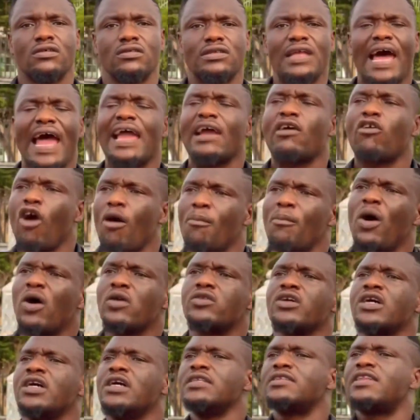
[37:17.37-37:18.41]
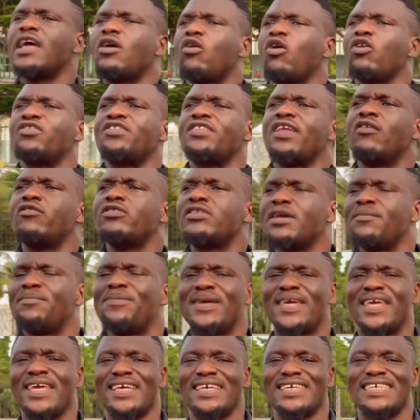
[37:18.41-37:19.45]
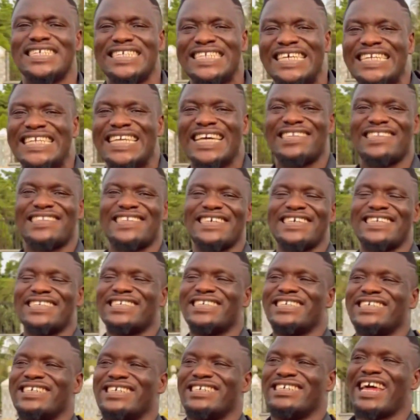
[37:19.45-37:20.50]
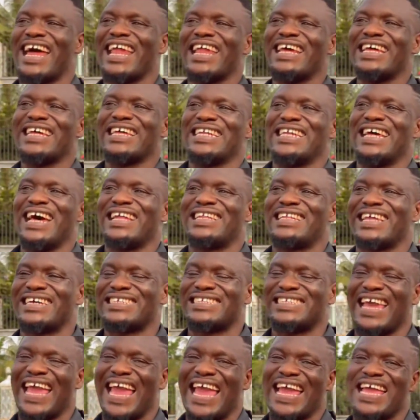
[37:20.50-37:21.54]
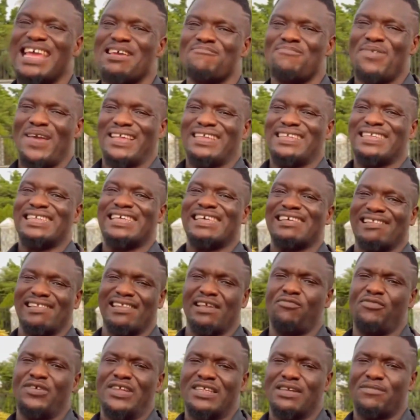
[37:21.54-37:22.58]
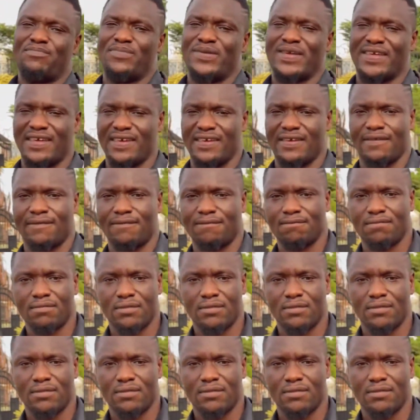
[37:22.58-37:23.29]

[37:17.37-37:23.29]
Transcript: Now he come out, they go stay with the pikin. The next thing, in another time, say, person they sleep with the pikin.